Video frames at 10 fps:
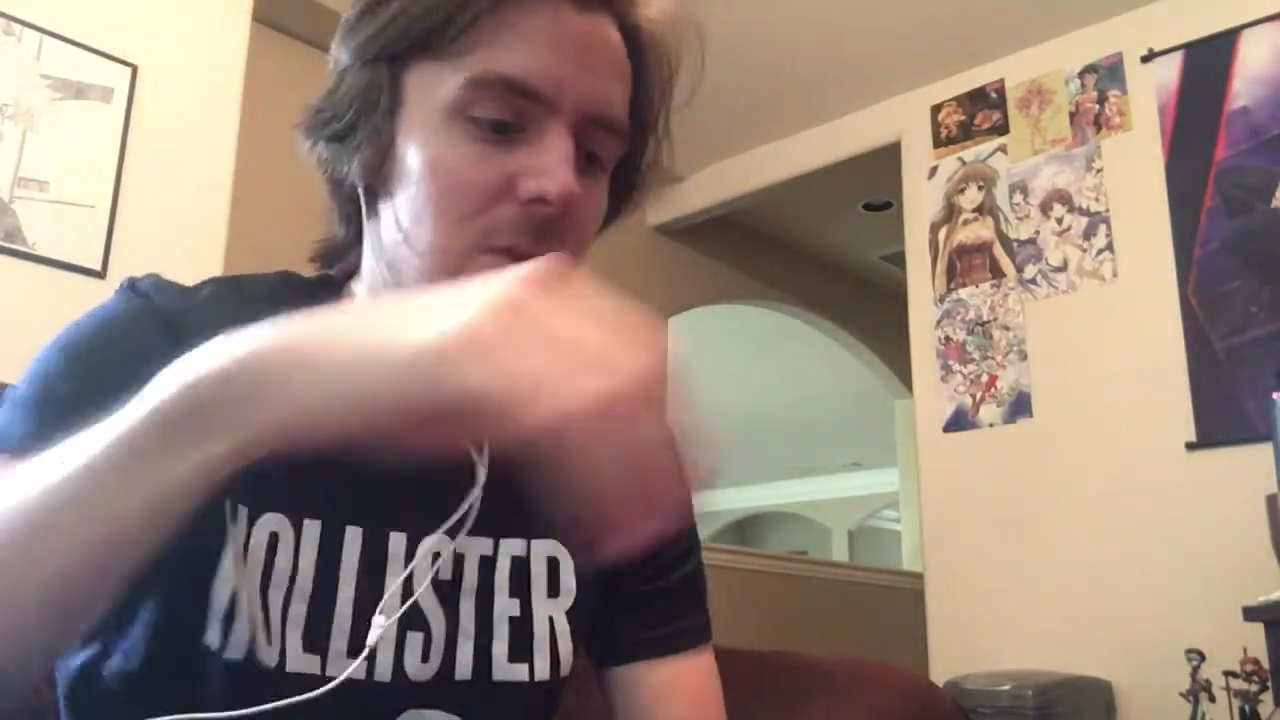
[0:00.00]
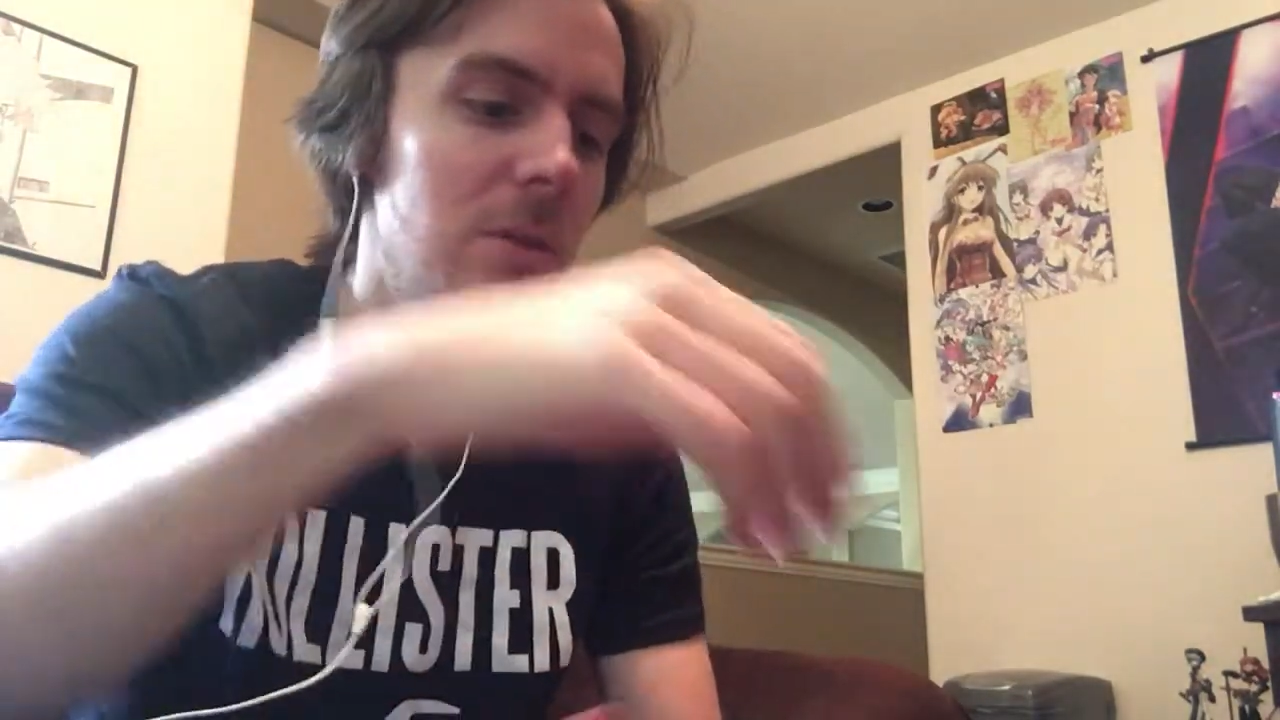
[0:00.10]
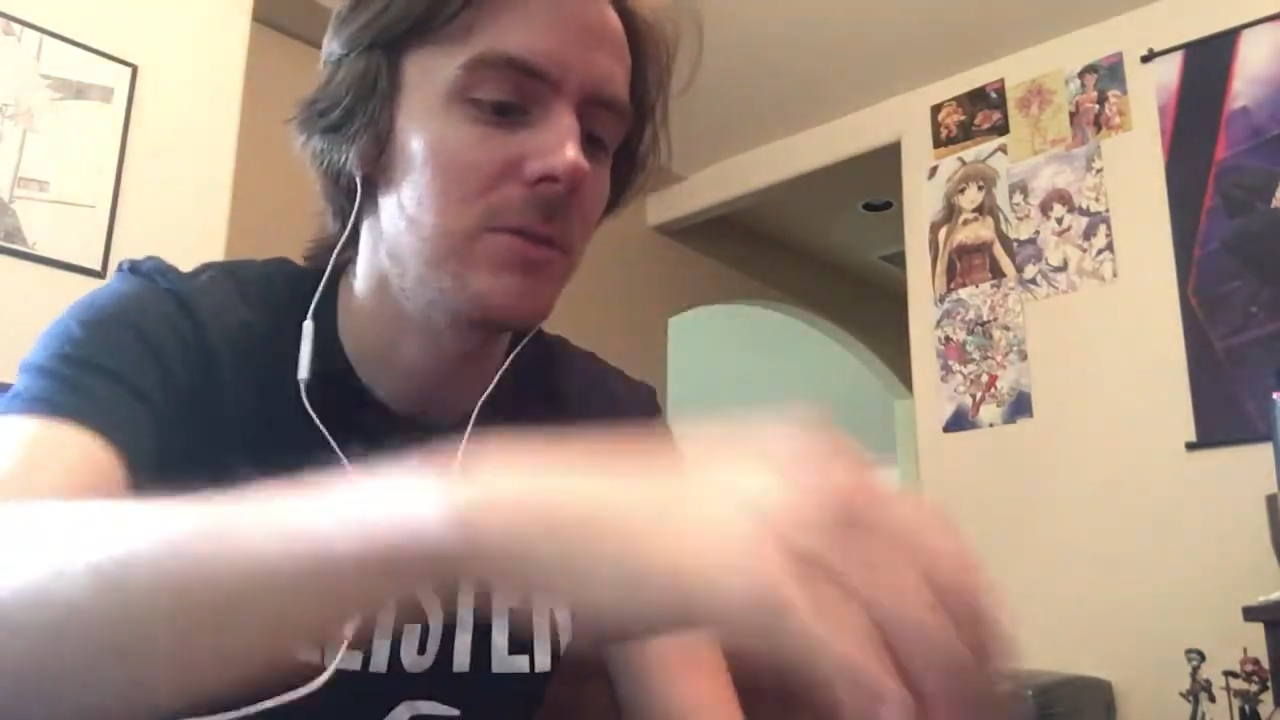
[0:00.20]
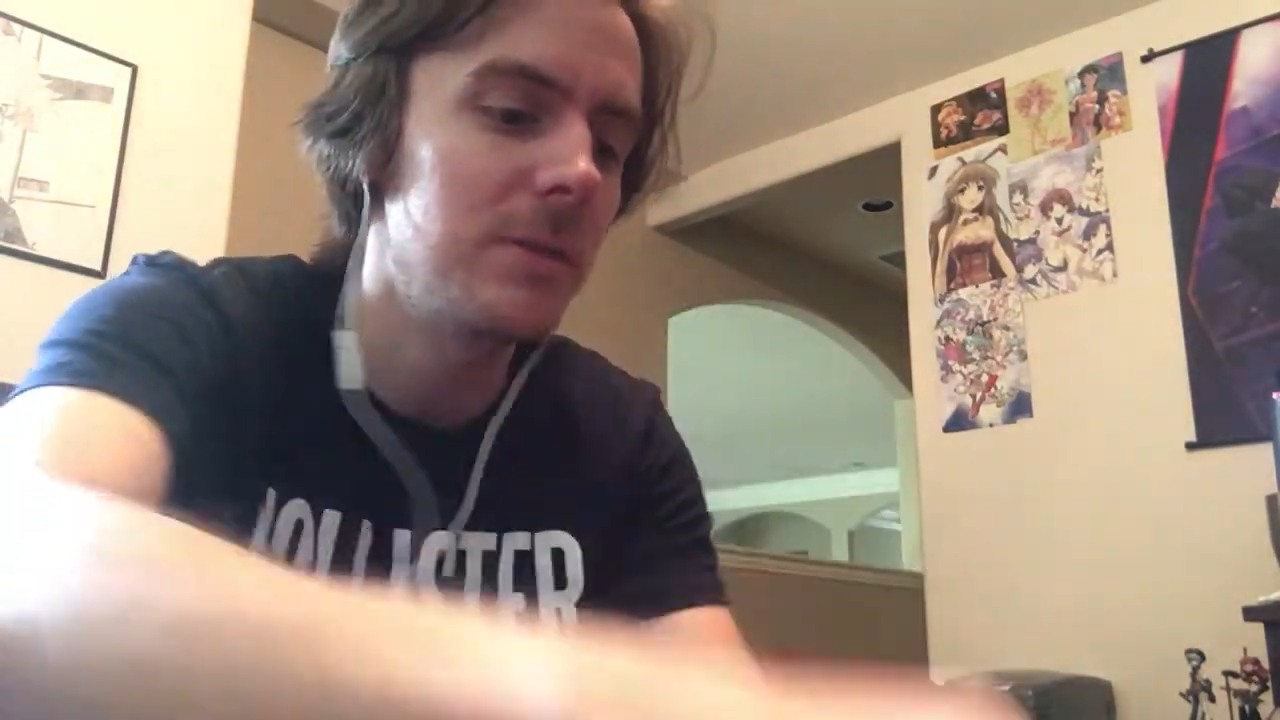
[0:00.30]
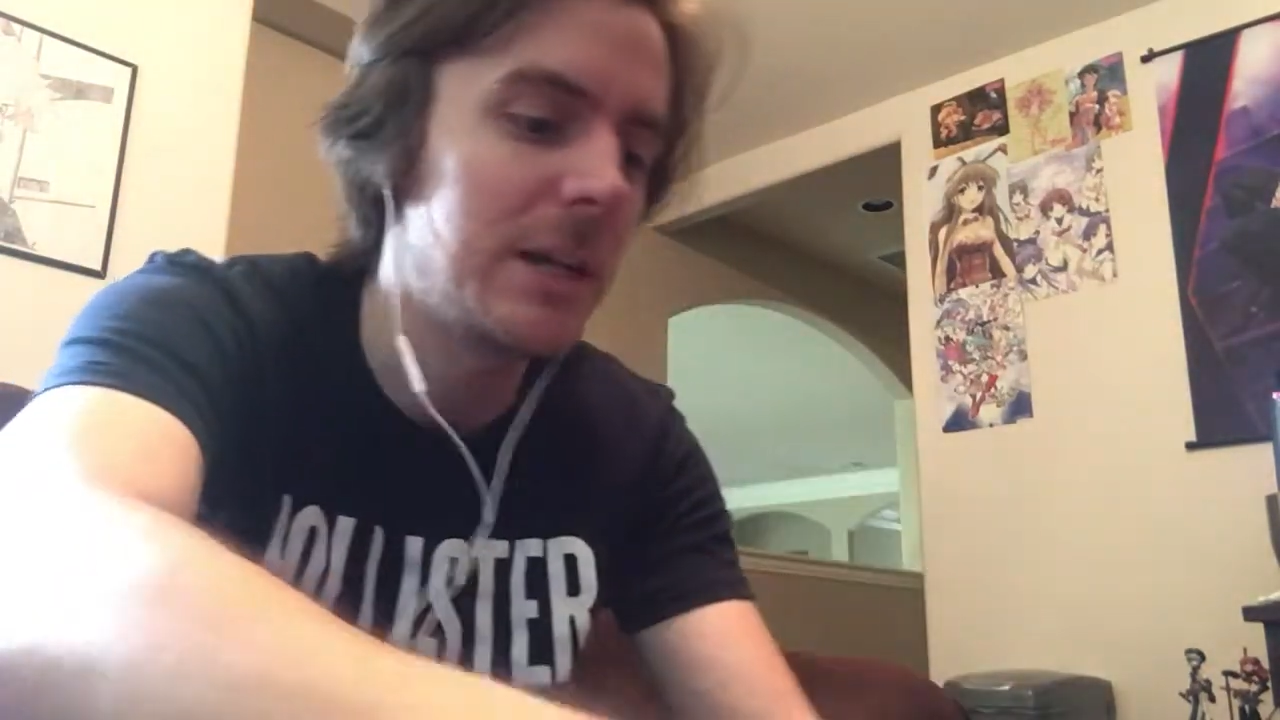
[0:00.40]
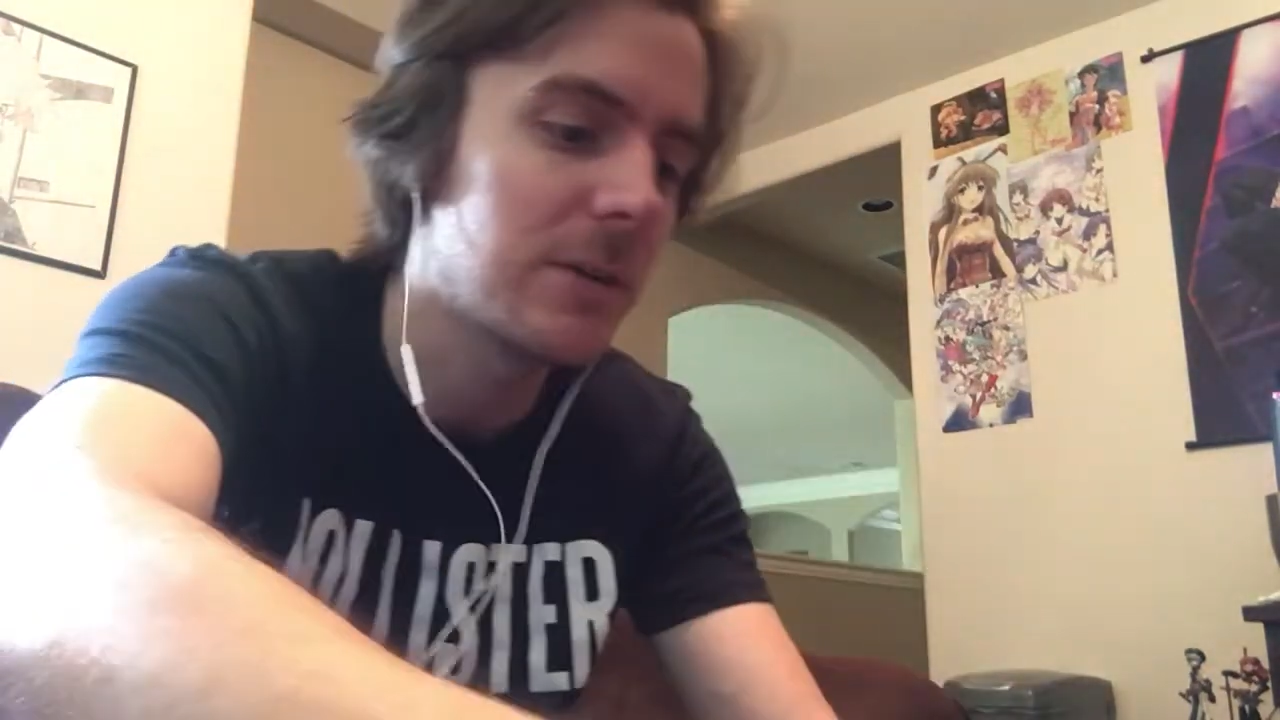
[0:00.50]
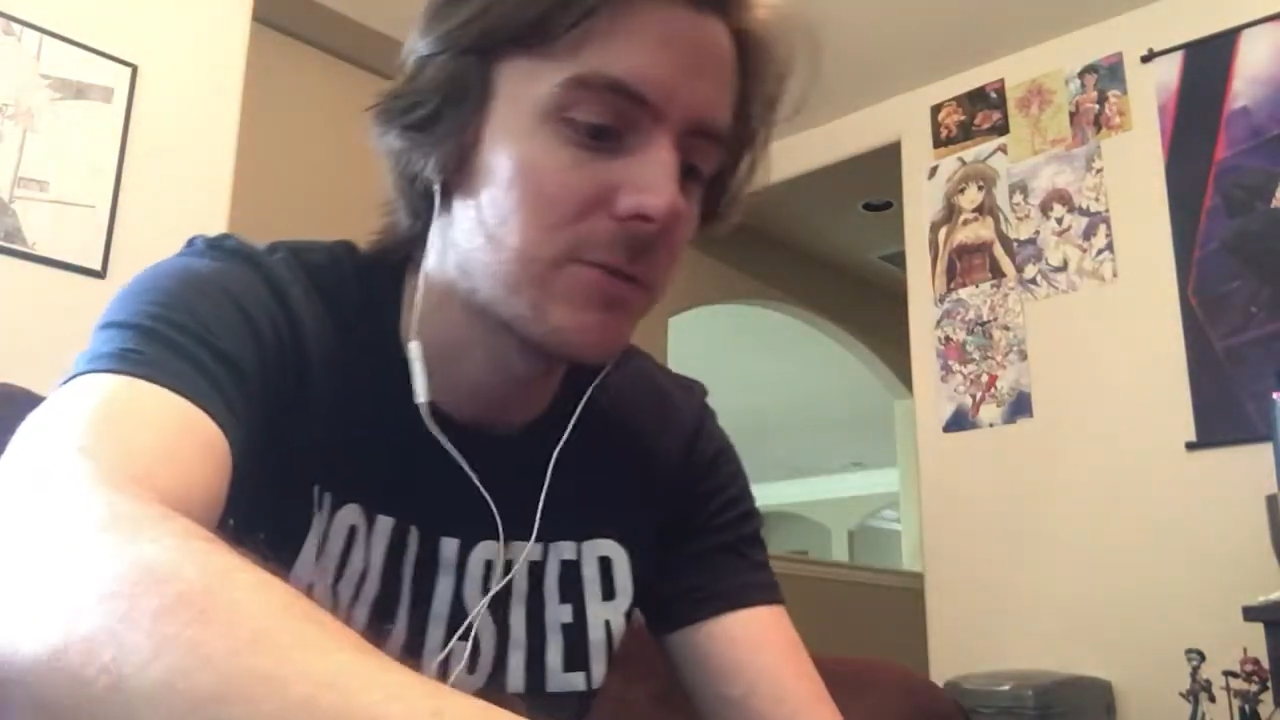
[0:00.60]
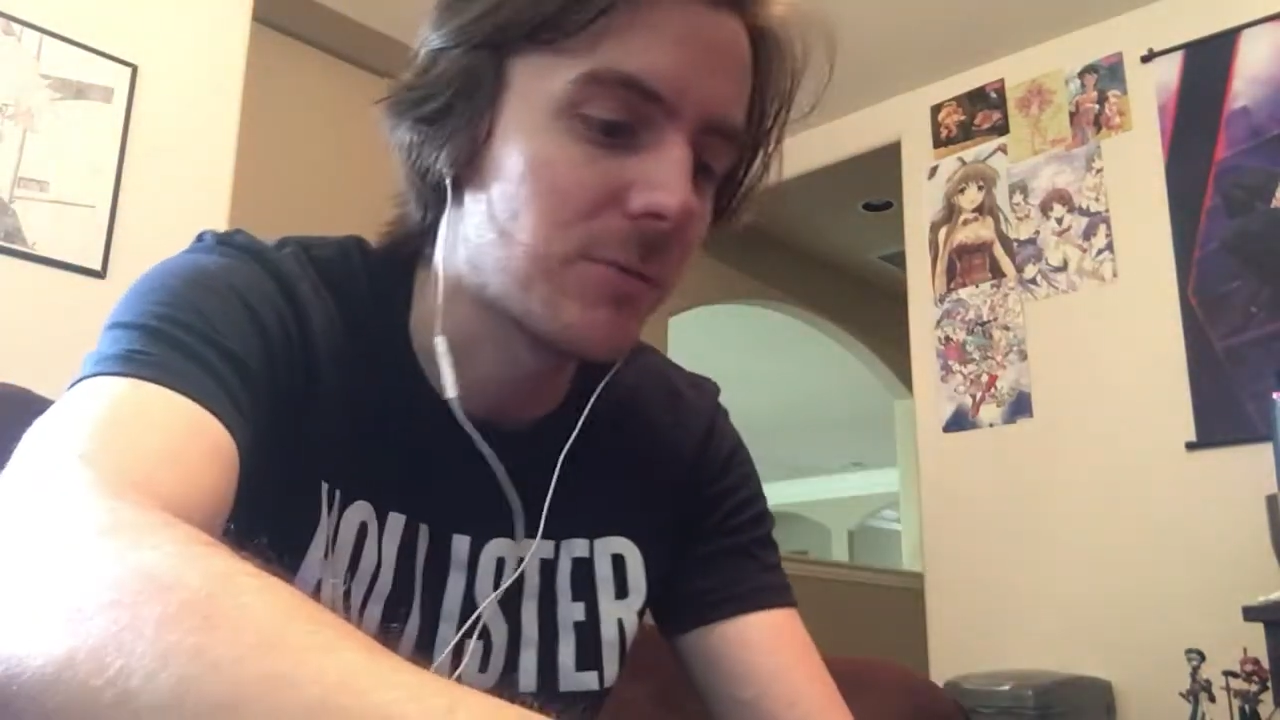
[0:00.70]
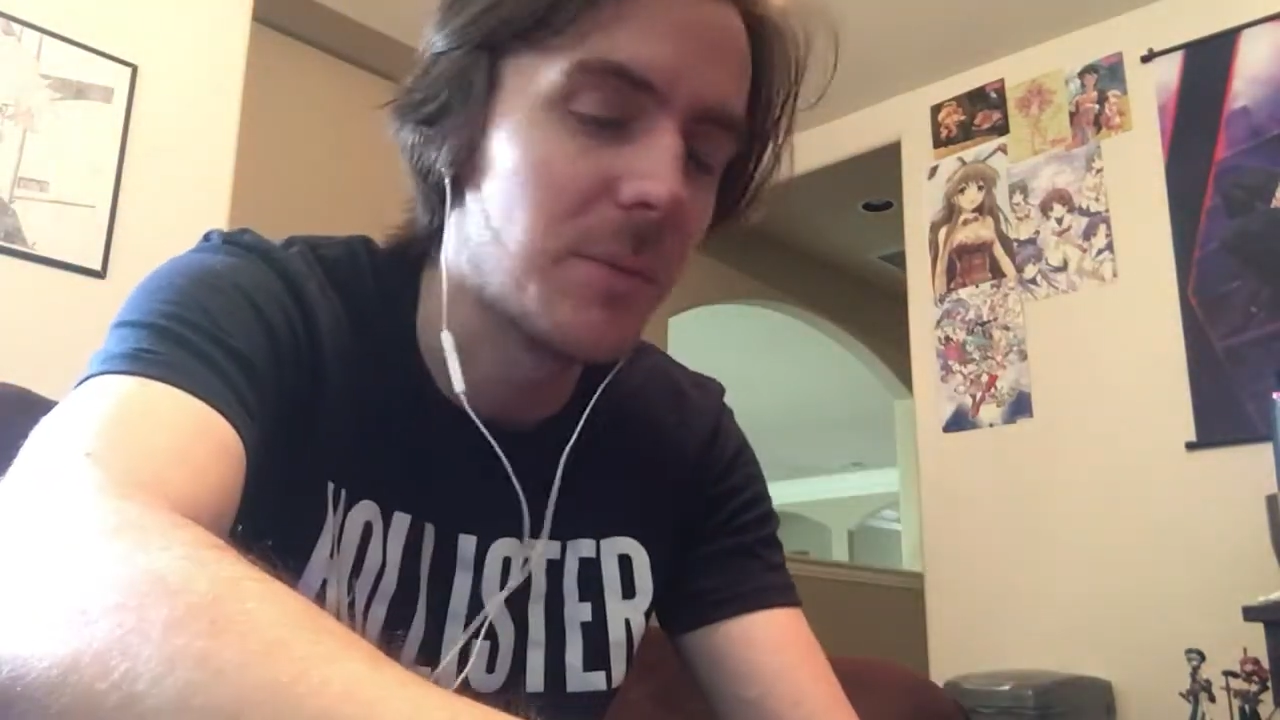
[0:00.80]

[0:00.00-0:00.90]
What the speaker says: so I don't like